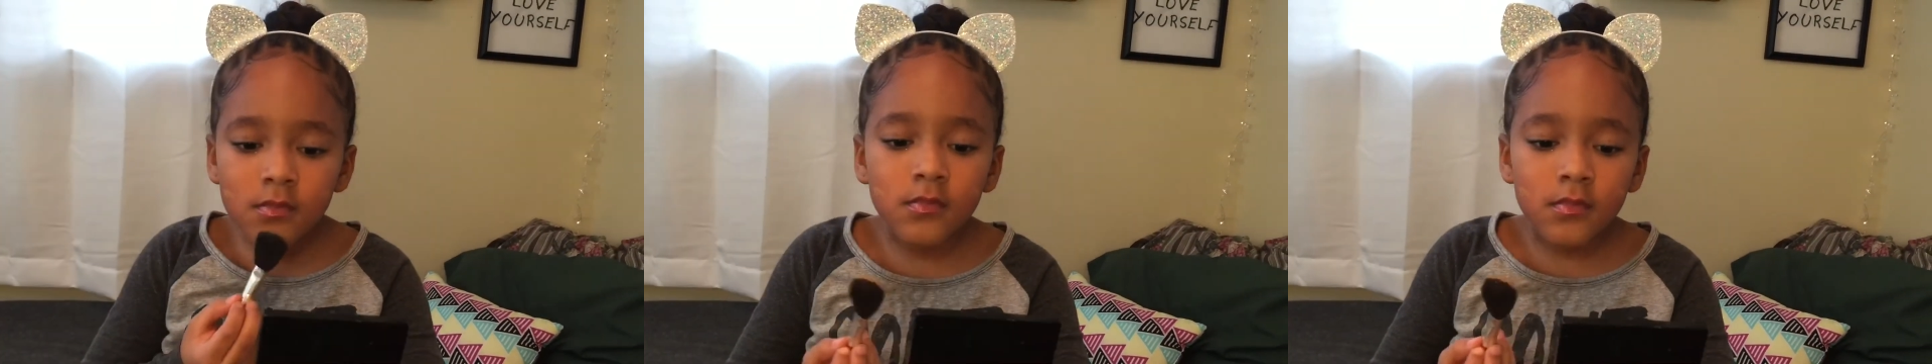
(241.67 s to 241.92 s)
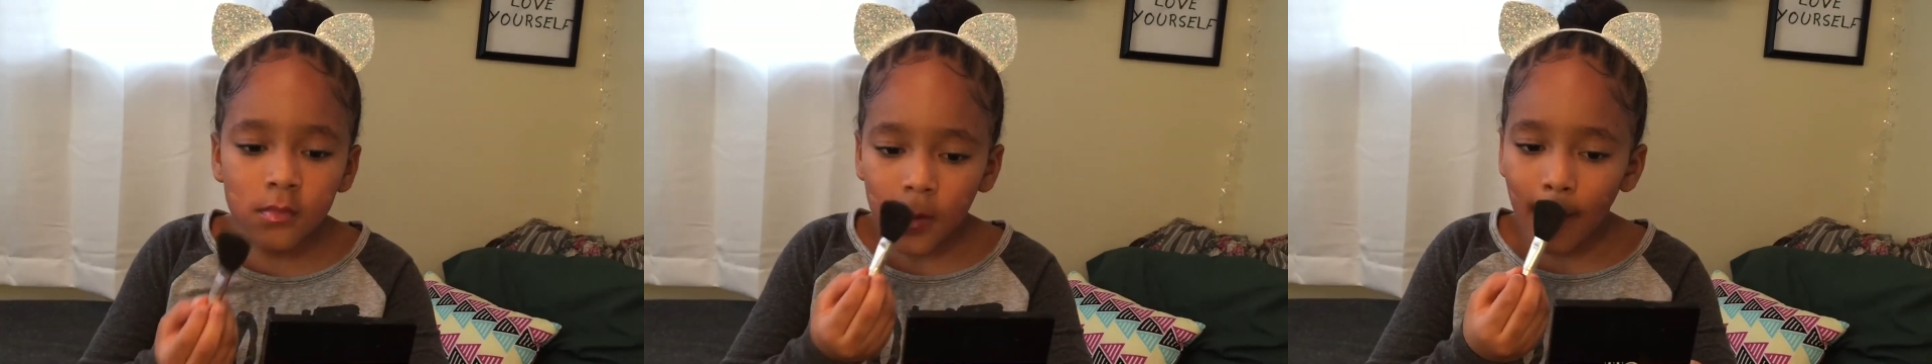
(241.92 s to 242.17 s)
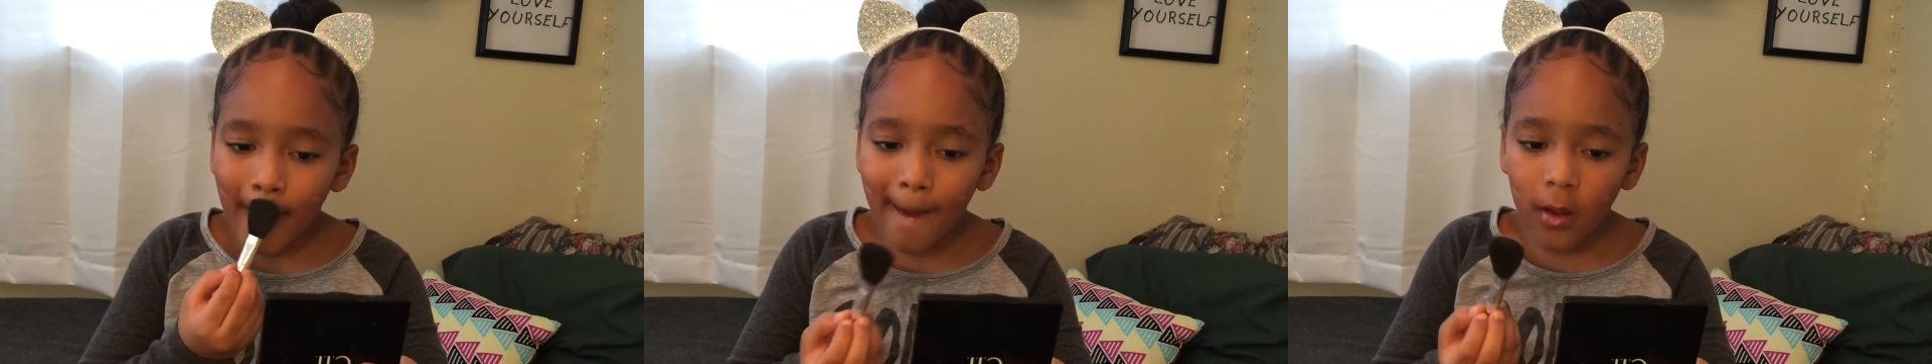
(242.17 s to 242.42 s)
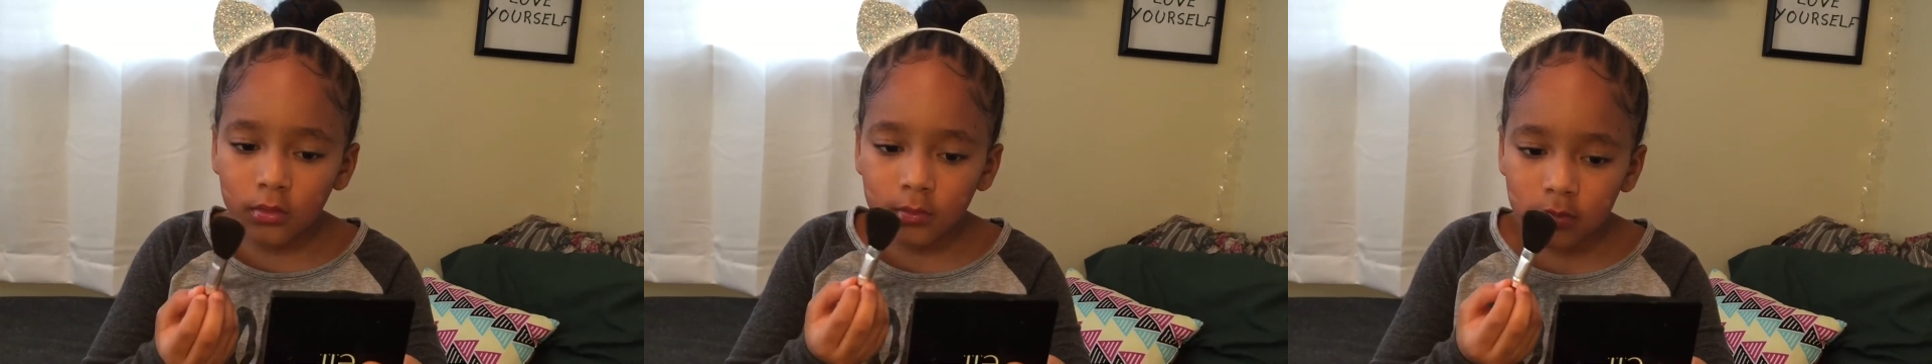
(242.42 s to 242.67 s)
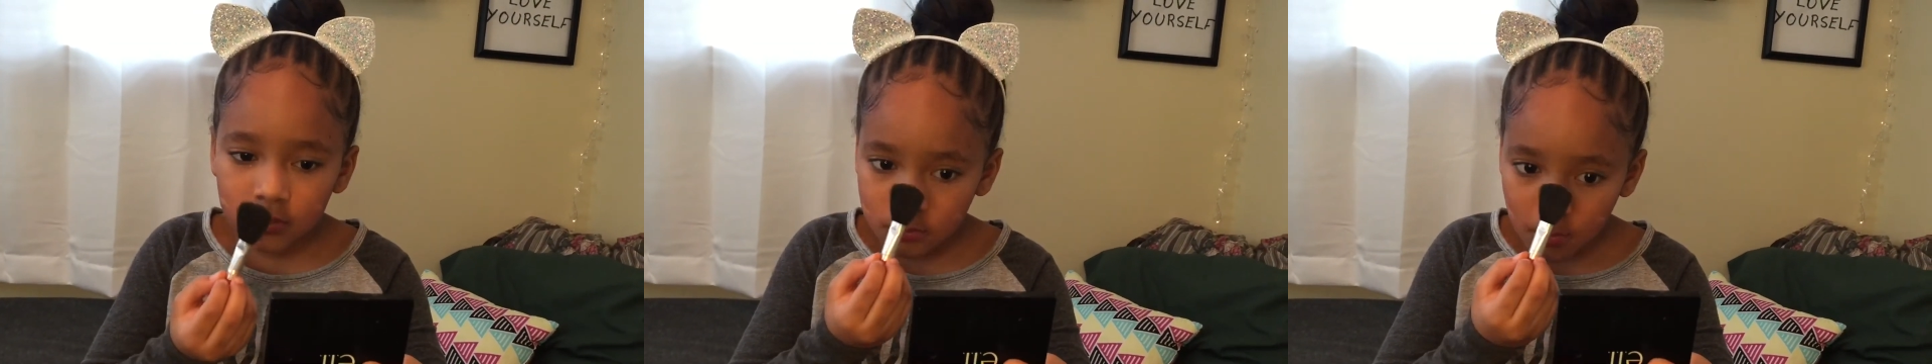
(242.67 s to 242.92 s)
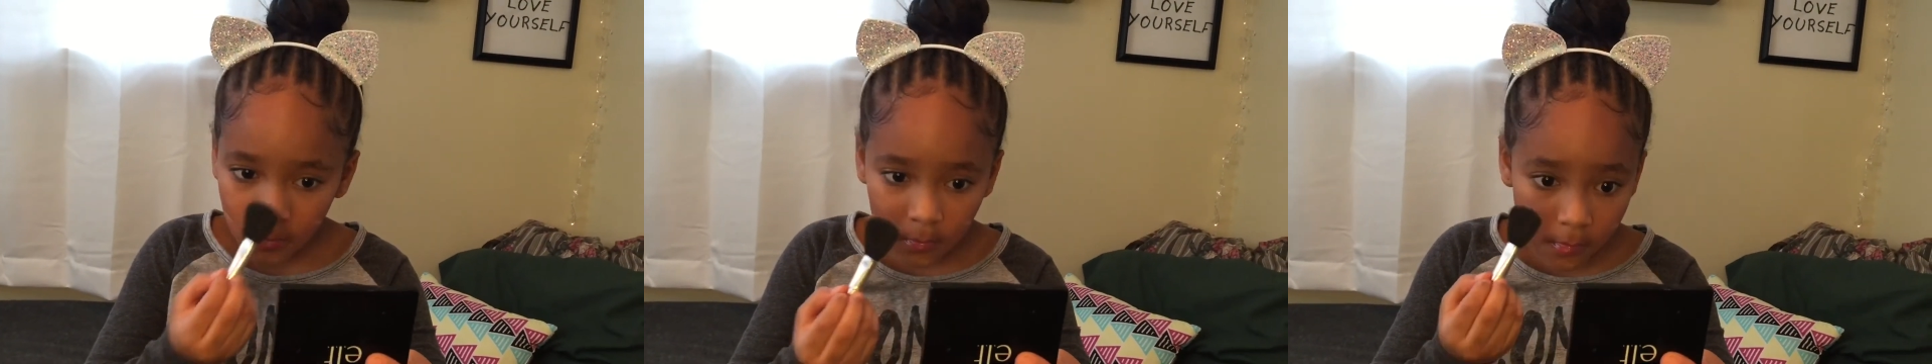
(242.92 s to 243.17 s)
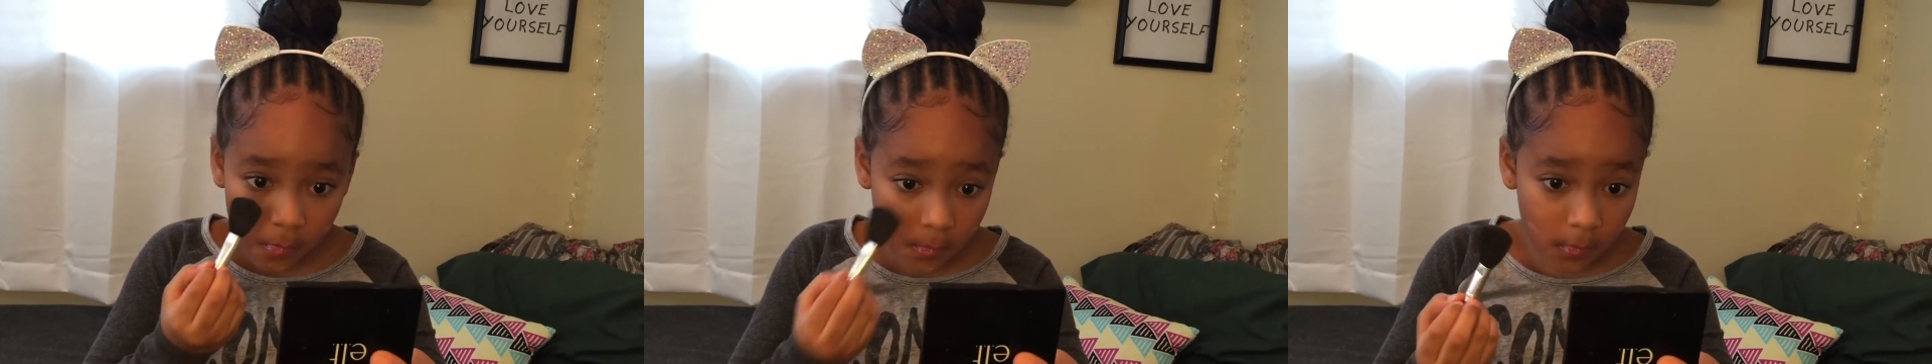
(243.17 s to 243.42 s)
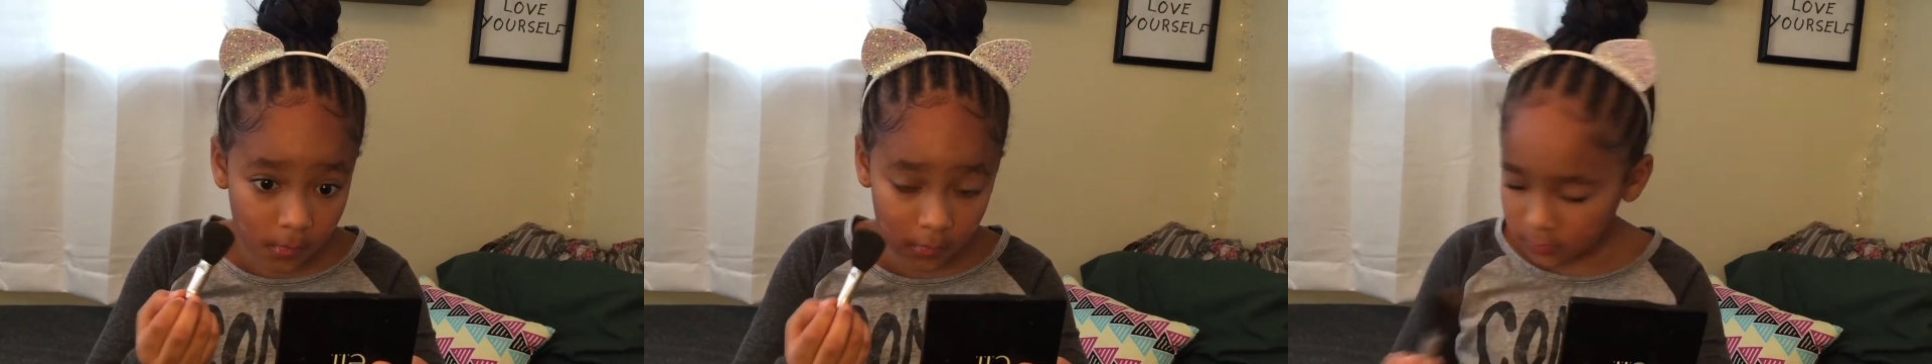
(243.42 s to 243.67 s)
My cheeks, my
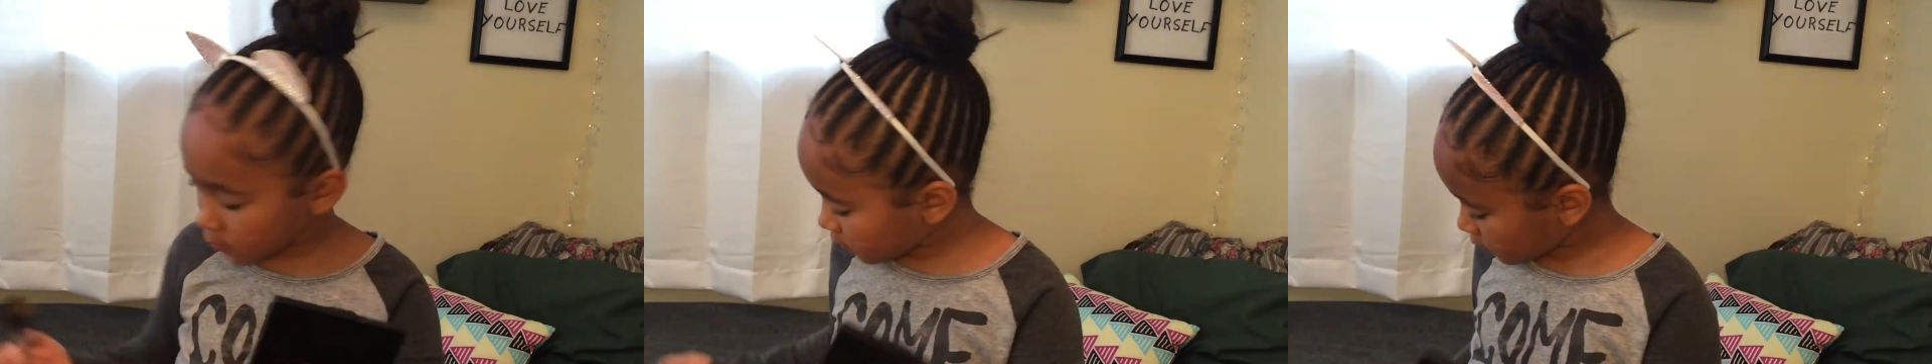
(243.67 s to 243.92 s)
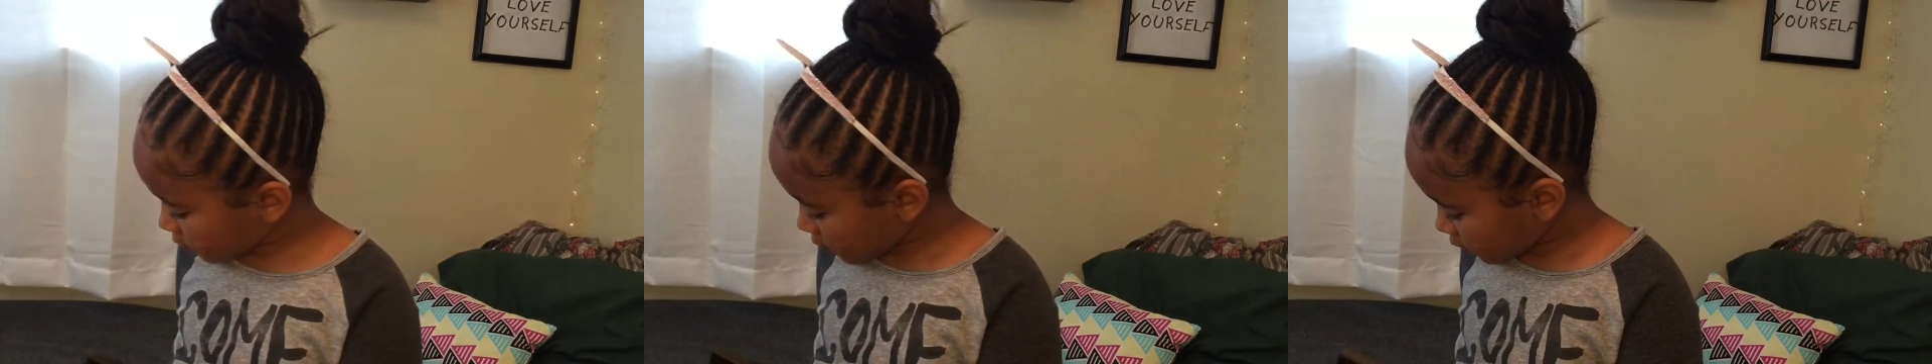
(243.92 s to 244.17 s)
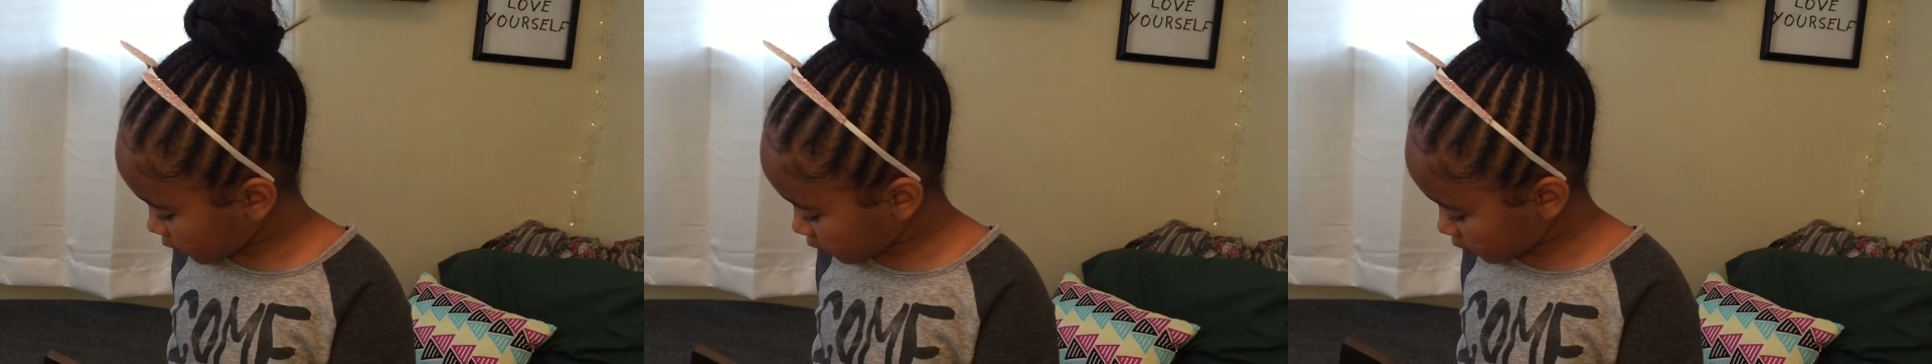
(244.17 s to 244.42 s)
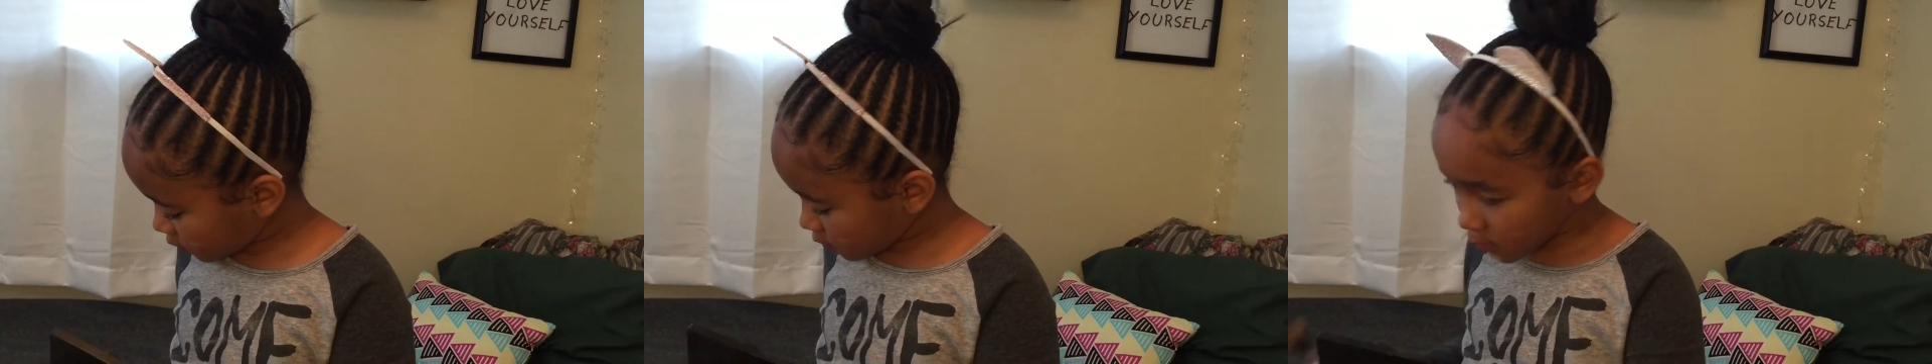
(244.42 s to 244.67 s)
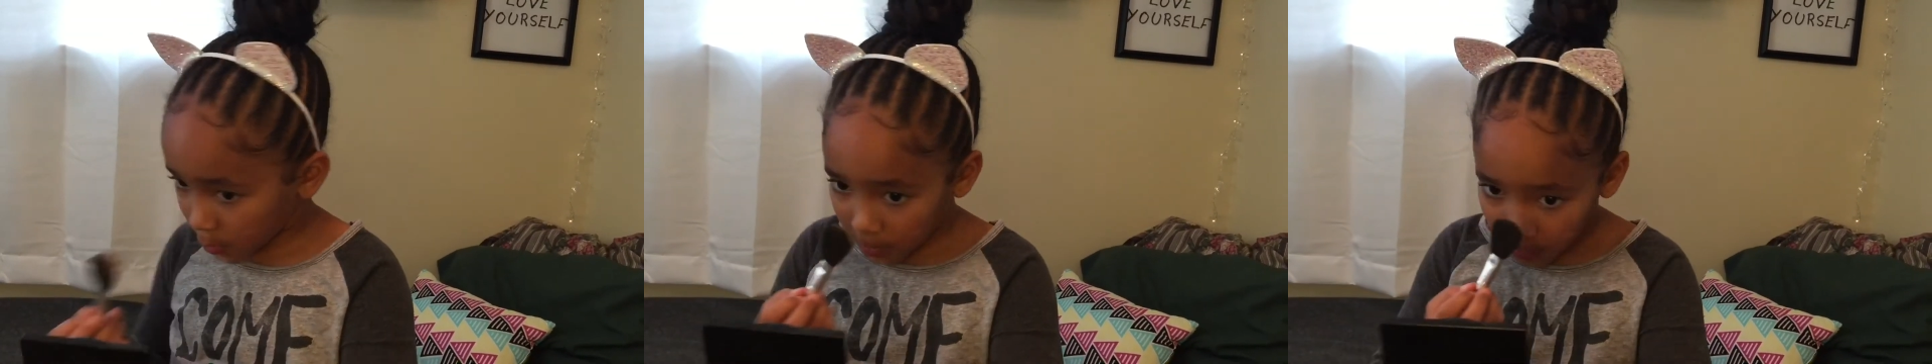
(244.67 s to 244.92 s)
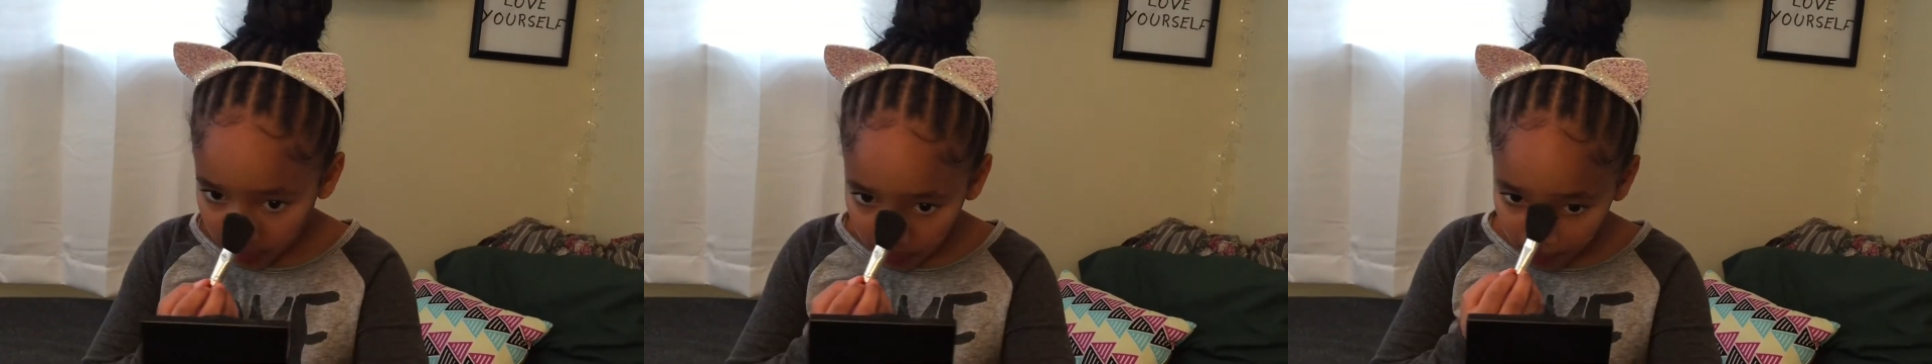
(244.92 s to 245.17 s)
chin, my nose, and my